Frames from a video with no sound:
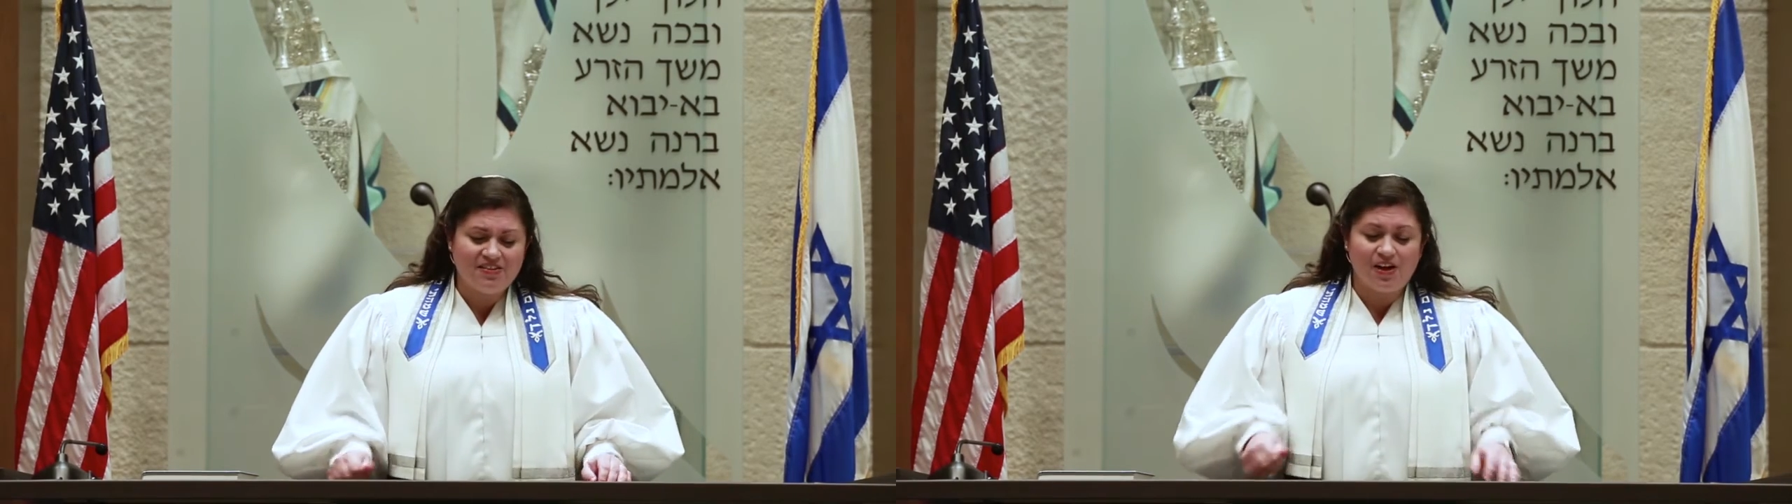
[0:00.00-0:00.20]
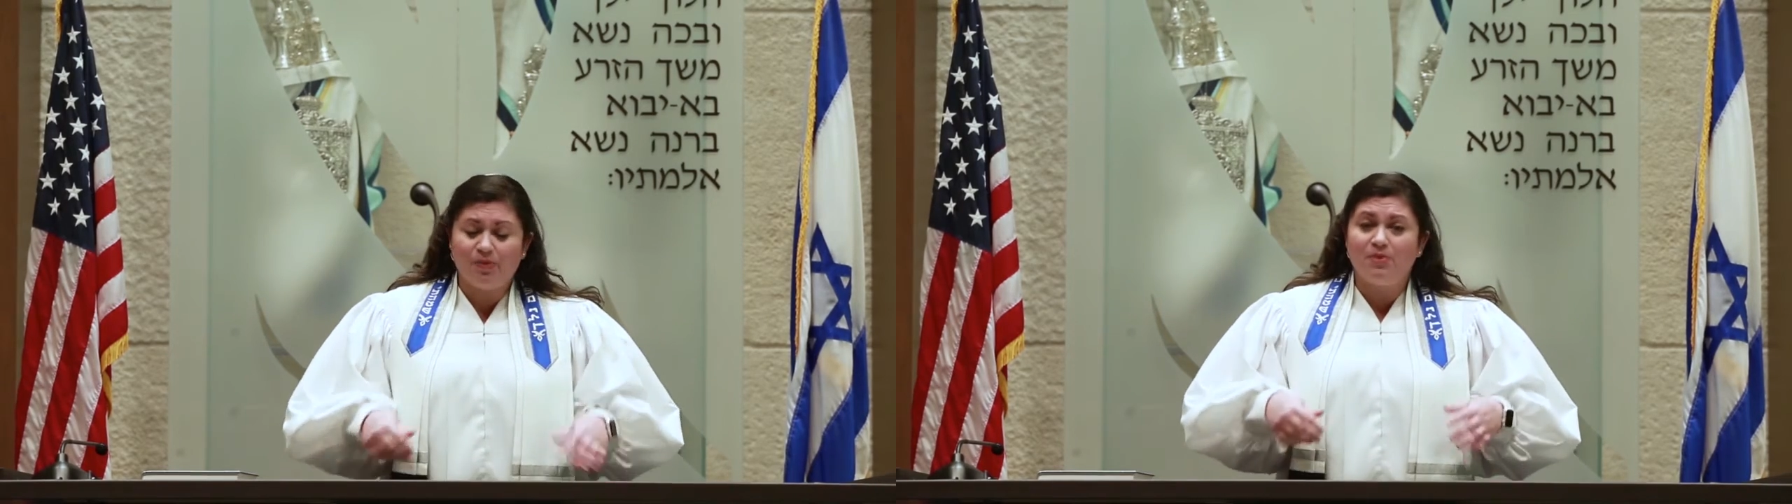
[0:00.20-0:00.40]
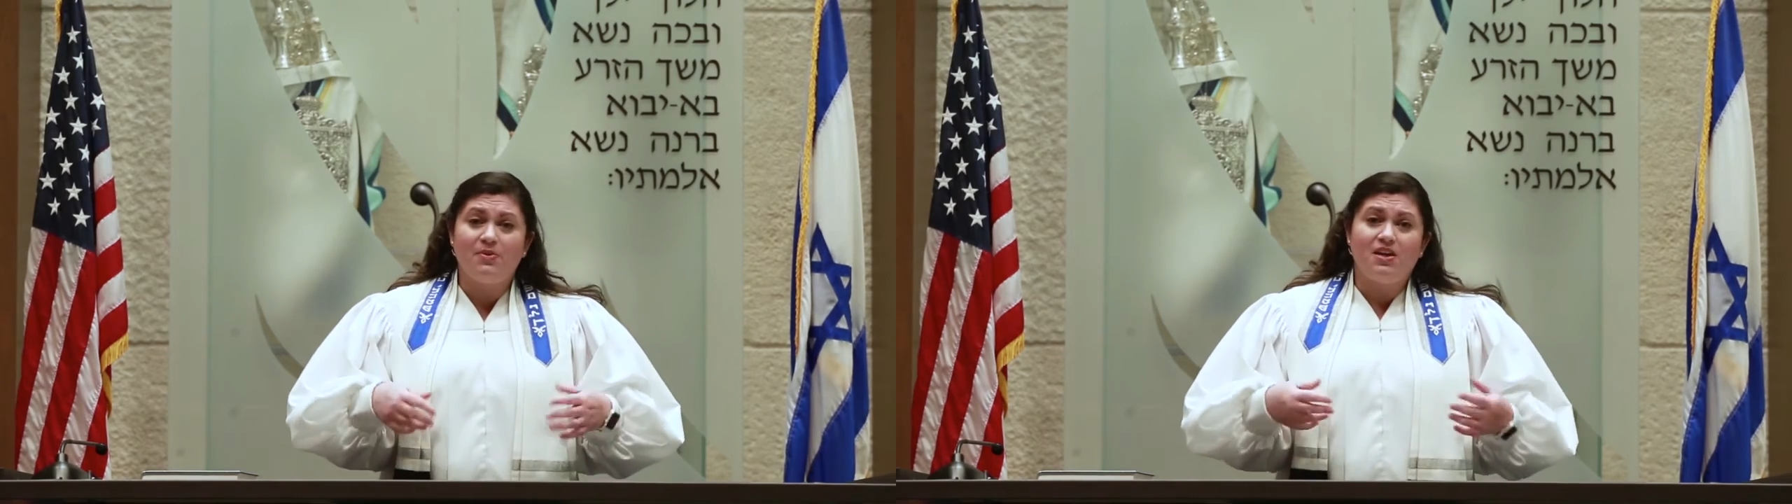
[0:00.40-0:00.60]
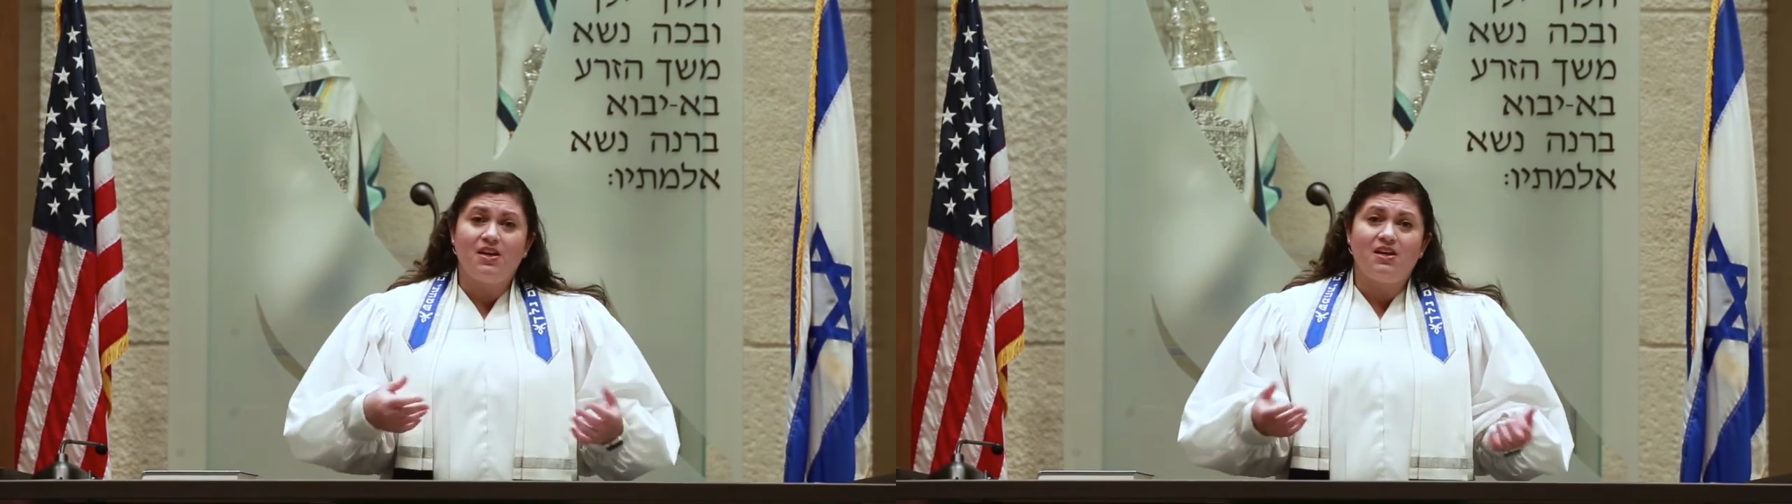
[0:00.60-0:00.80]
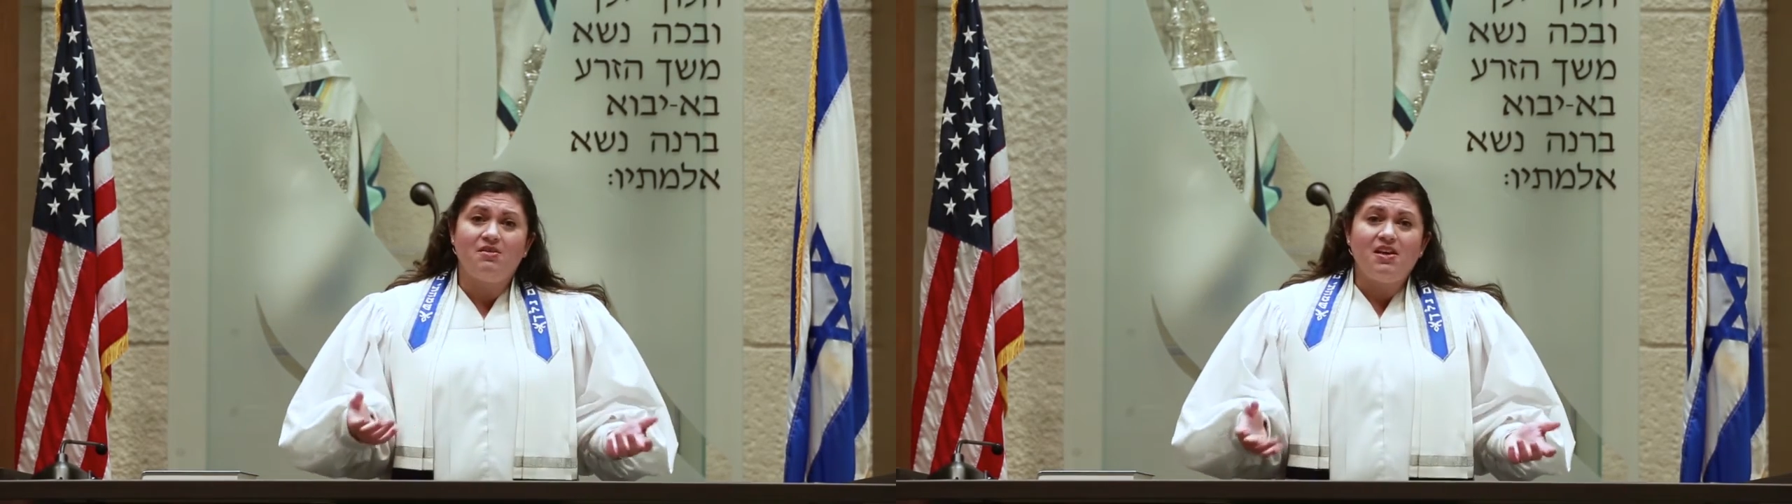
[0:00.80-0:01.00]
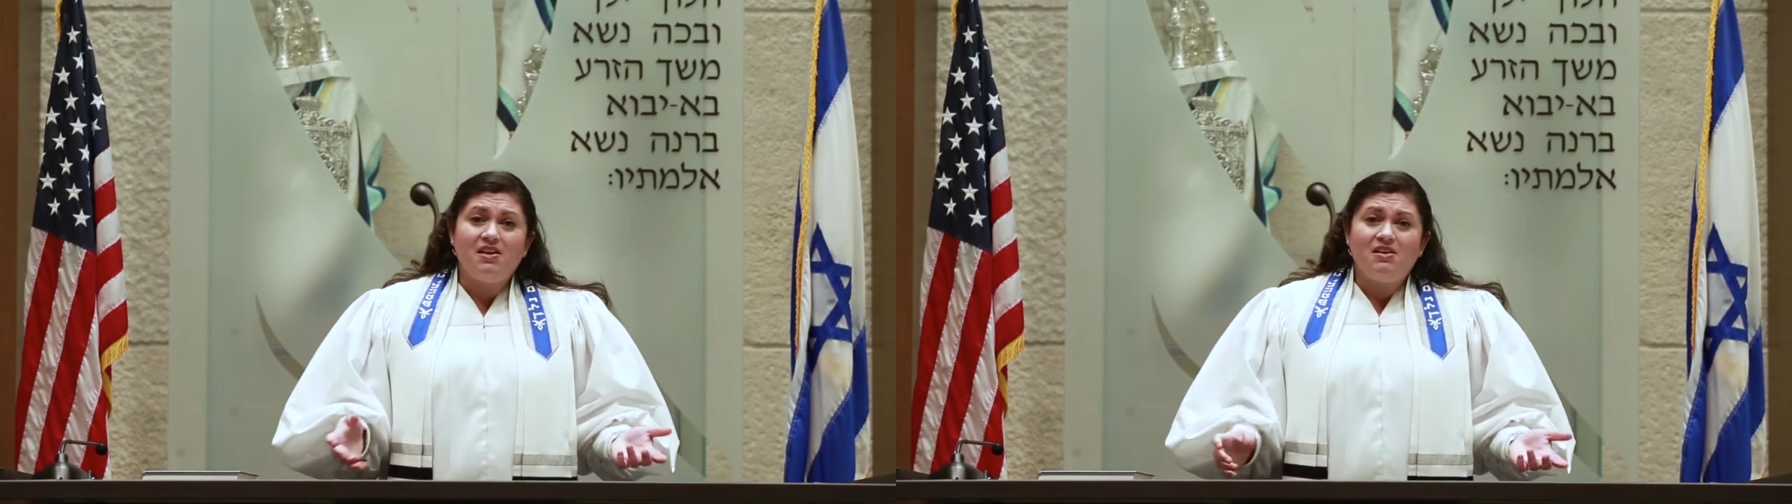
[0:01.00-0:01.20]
There would be